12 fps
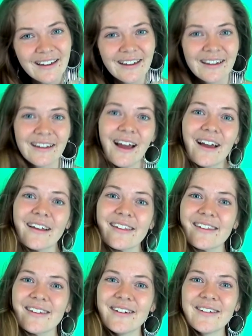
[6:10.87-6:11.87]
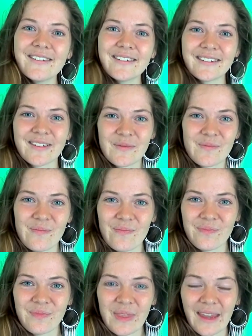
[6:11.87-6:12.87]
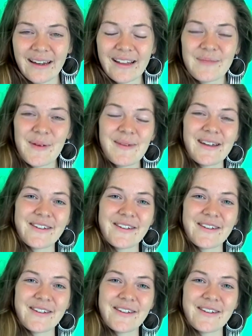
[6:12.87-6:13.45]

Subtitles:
Yeah, so that's been my